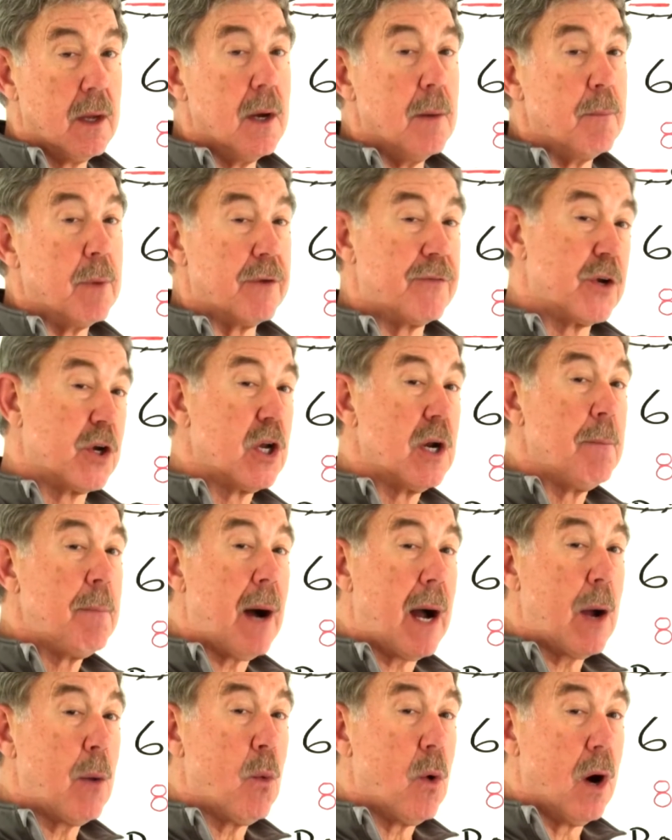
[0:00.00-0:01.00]
But if you're going to
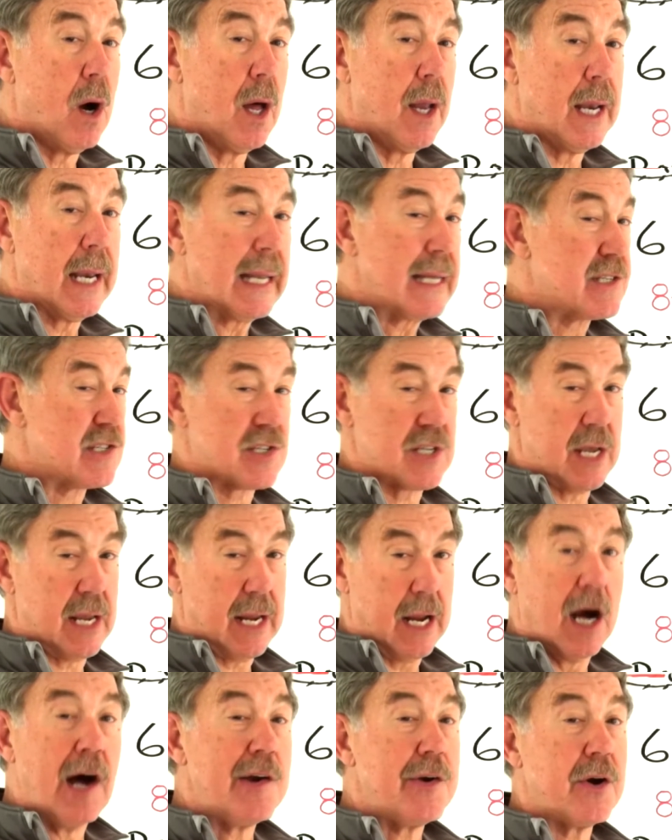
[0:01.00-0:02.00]
buy one, let's
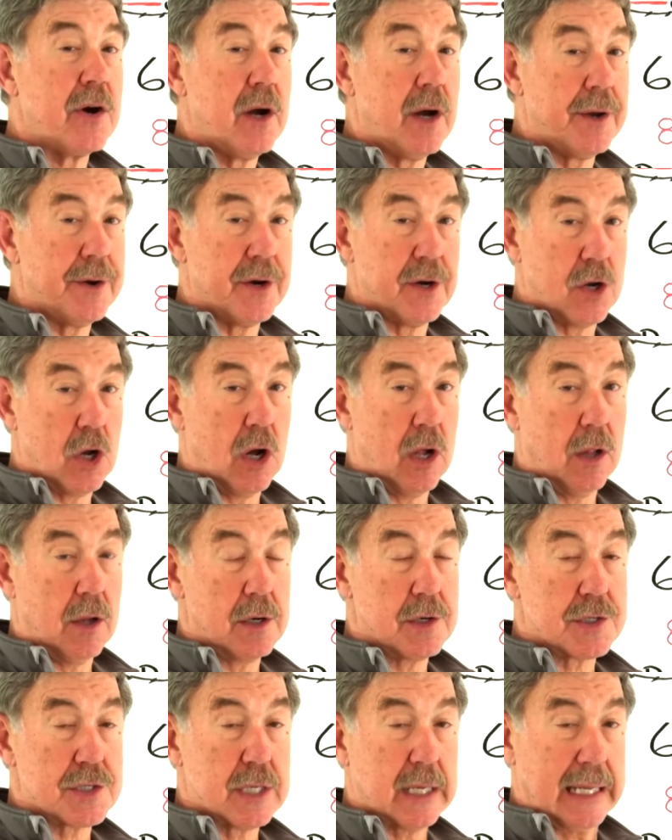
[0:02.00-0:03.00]
say under
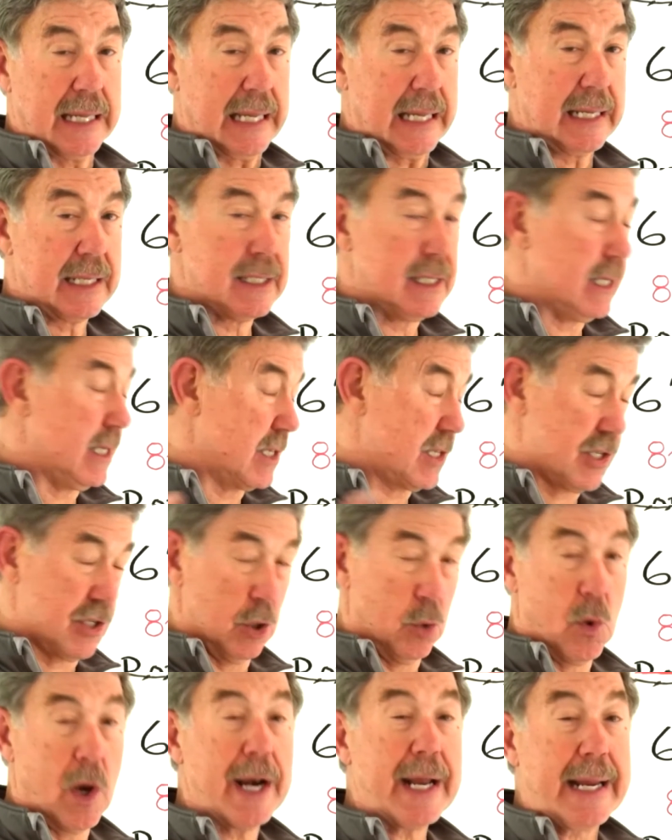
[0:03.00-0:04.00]
$100, you
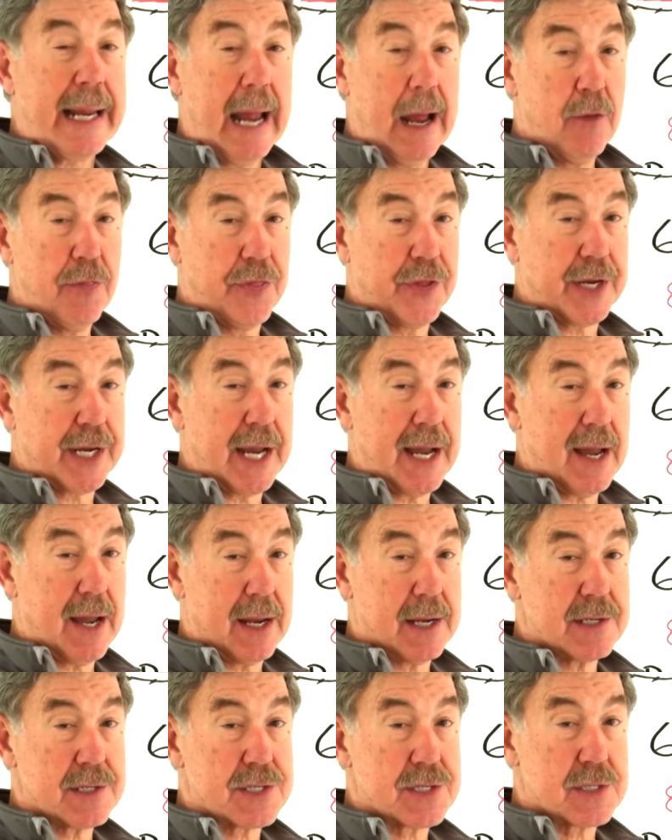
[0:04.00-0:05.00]
still want to count the
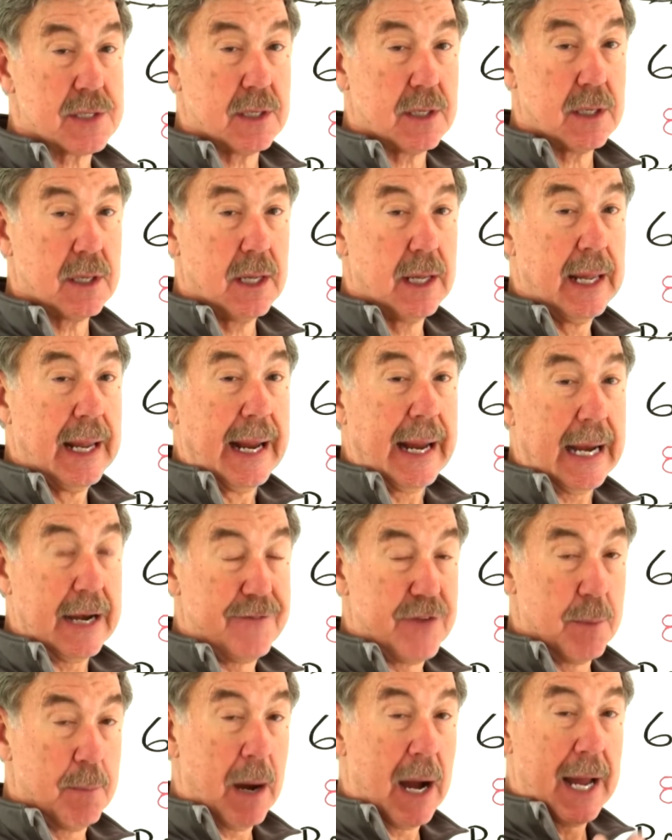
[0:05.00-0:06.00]
guides. And
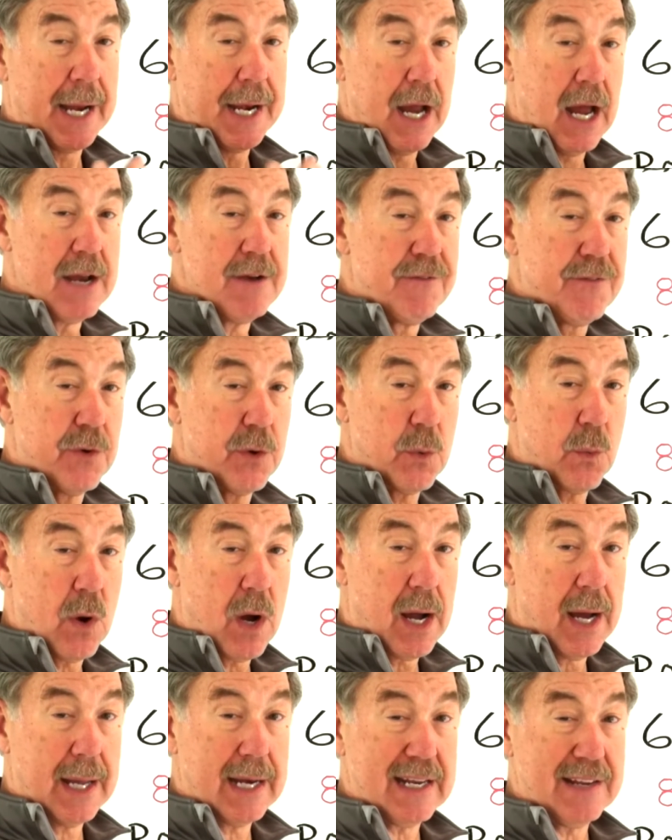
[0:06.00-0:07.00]
if you buy a 9-foot
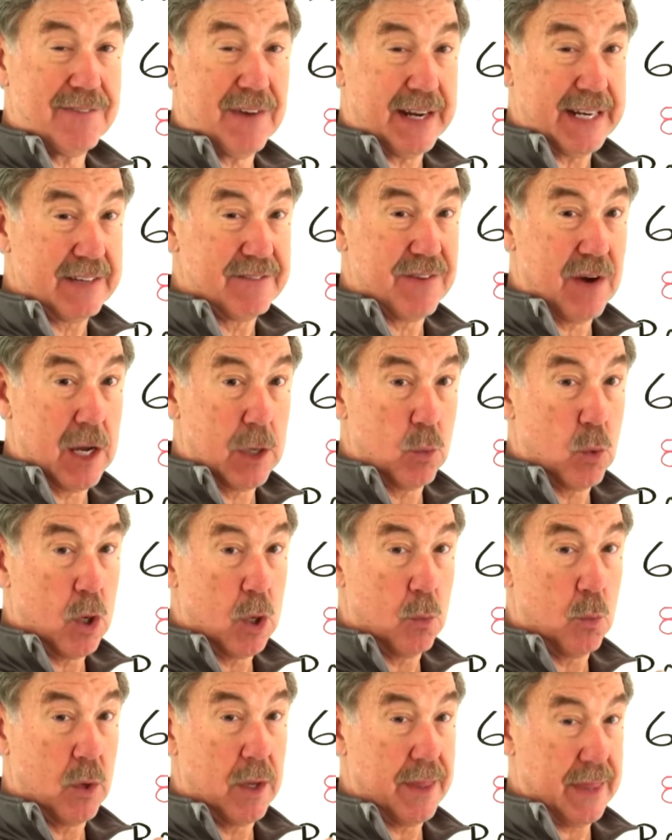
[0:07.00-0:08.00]
rod, if I can find
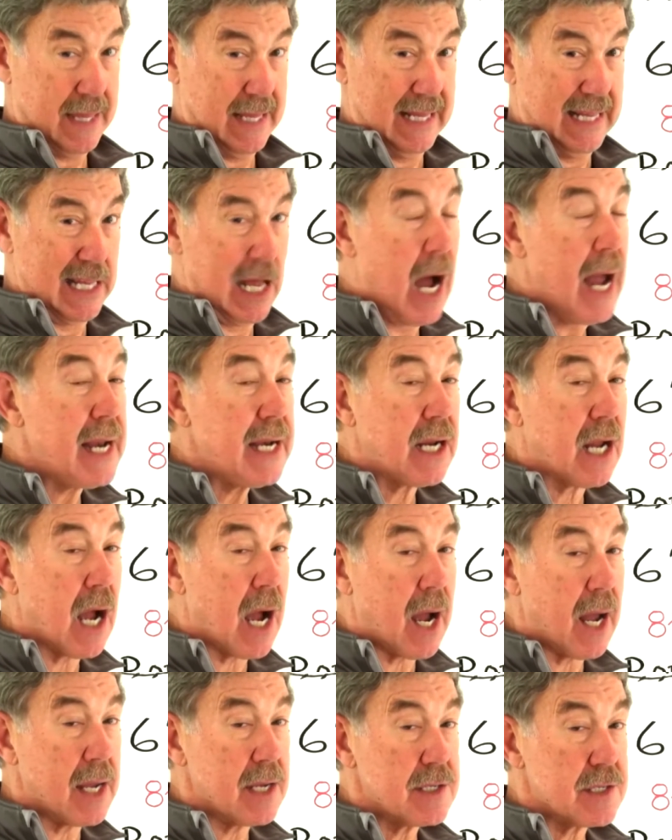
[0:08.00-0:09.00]
one with 9
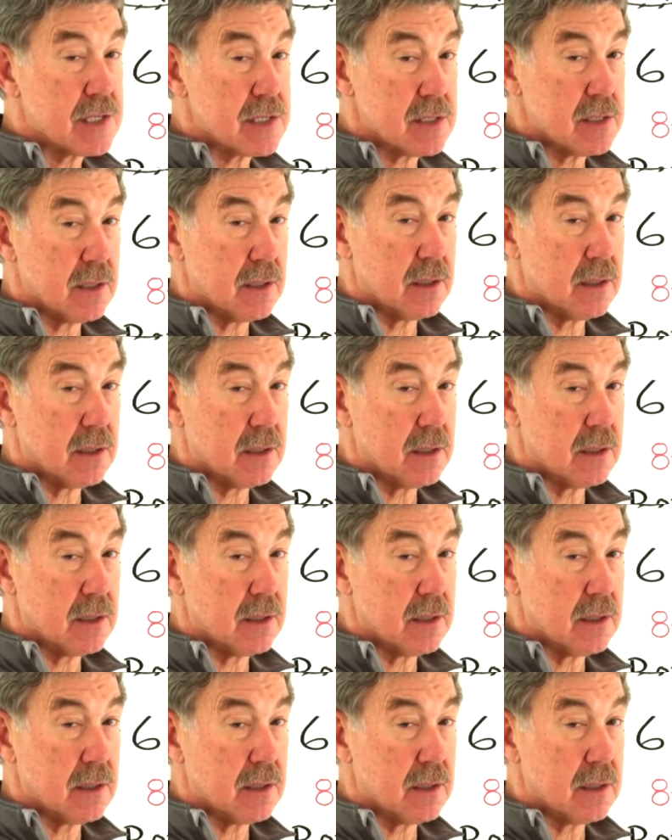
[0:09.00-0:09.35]
guides